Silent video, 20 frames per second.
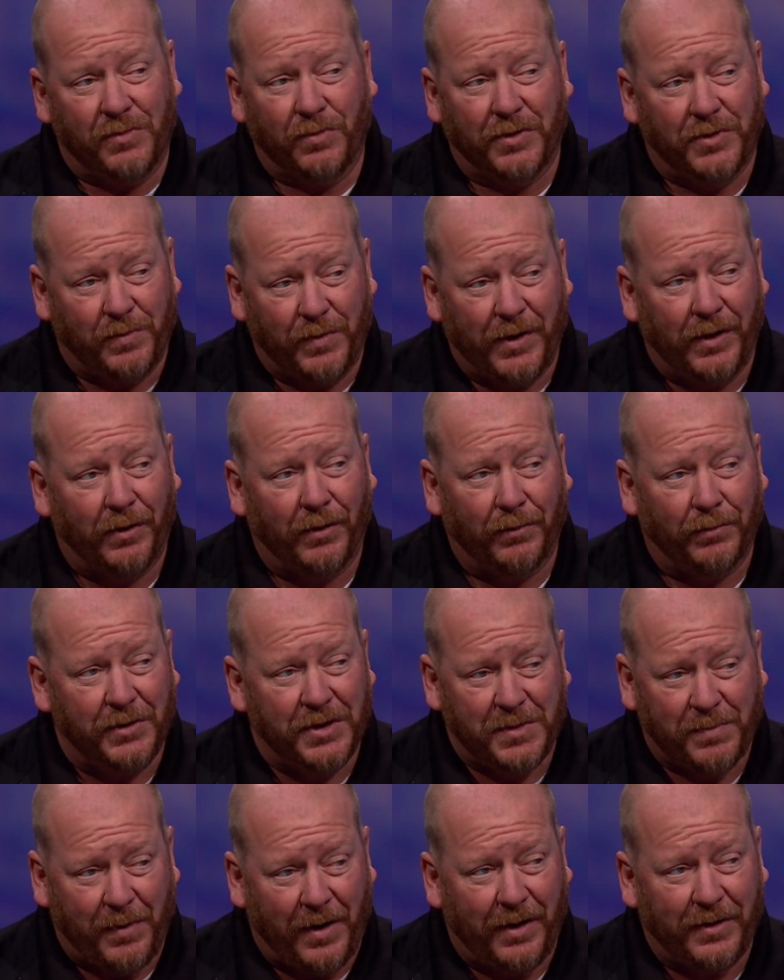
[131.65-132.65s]
which we are
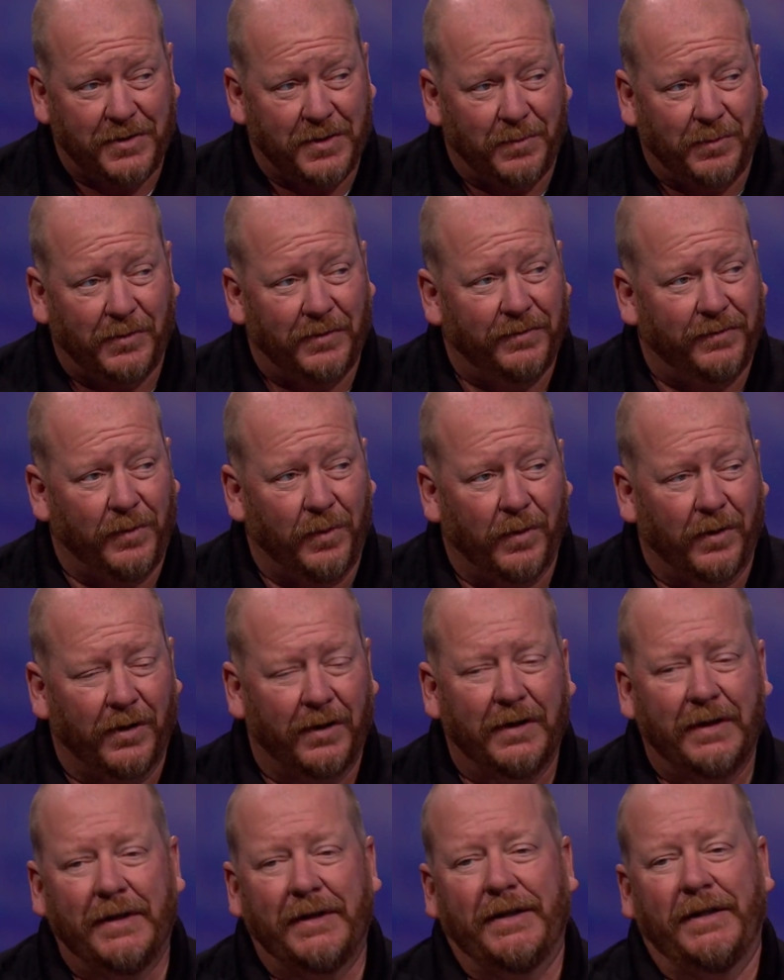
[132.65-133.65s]
responsible for.
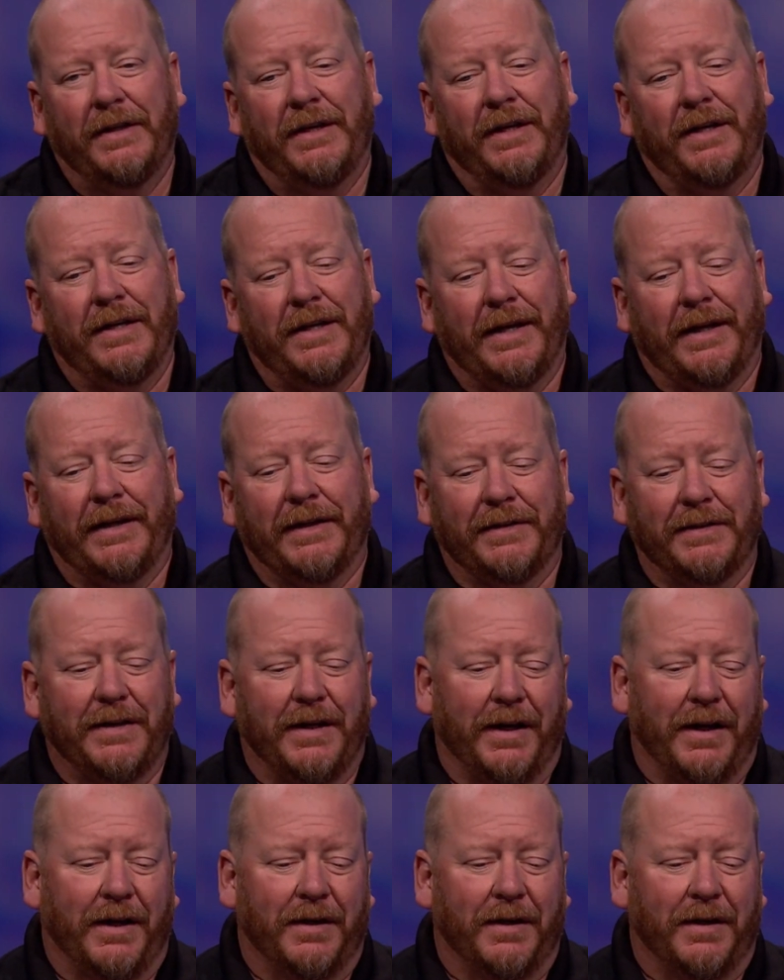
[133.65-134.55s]
And